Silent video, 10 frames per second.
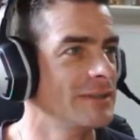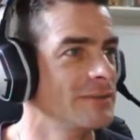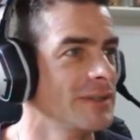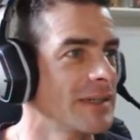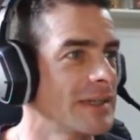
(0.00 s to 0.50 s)
I
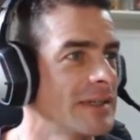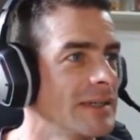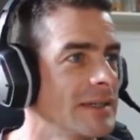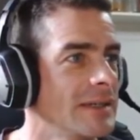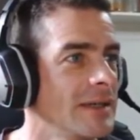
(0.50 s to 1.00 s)
think.
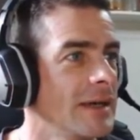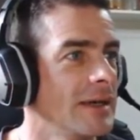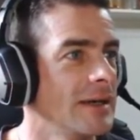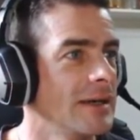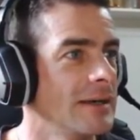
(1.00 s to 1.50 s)

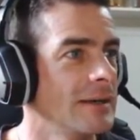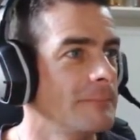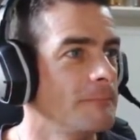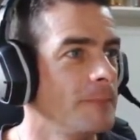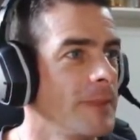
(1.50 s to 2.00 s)

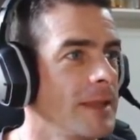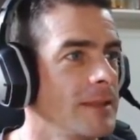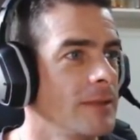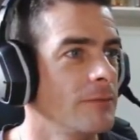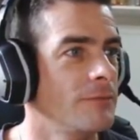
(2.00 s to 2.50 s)

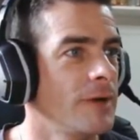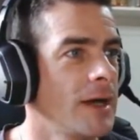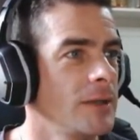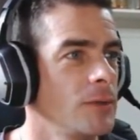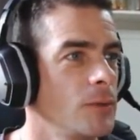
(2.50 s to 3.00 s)
Then the
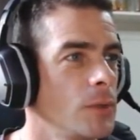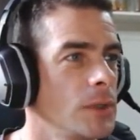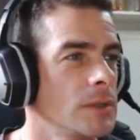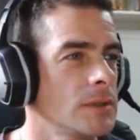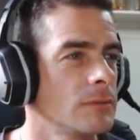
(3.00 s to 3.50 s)
value
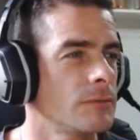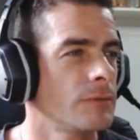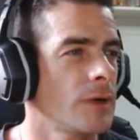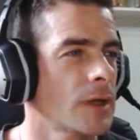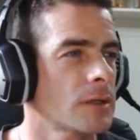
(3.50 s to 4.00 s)
is, in
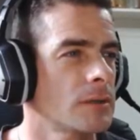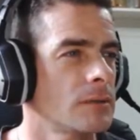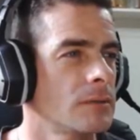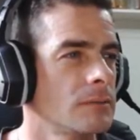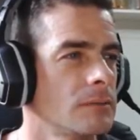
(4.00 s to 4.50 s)
fact,
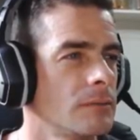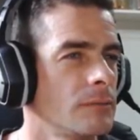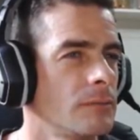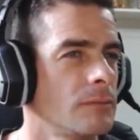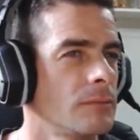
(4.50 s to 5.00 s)

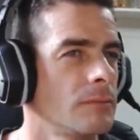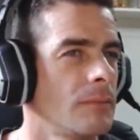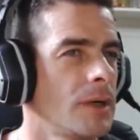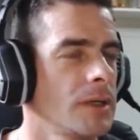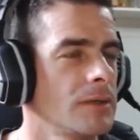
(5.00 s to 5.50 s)
from
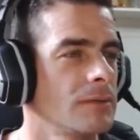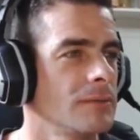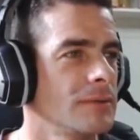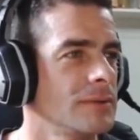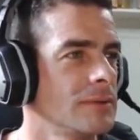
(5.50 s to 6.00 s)
my
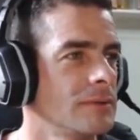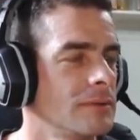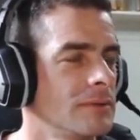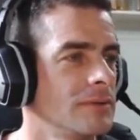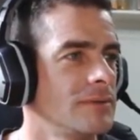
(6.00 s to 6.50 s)
current
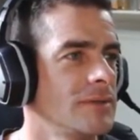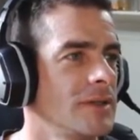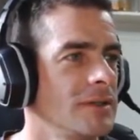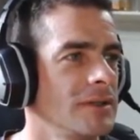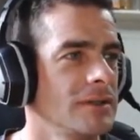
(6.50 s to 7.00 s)

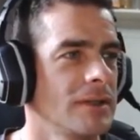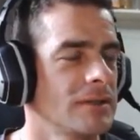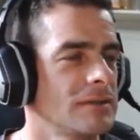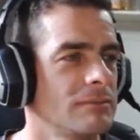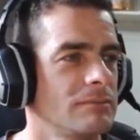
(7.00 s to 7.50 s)
understanding,
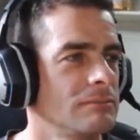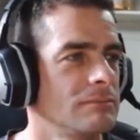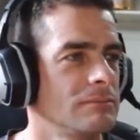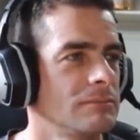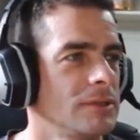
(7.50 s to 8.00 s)
that's
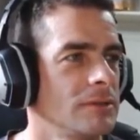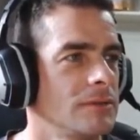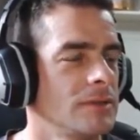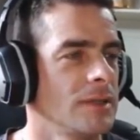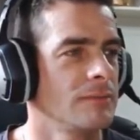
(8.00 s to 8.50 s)

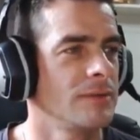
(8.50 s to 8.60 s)
the same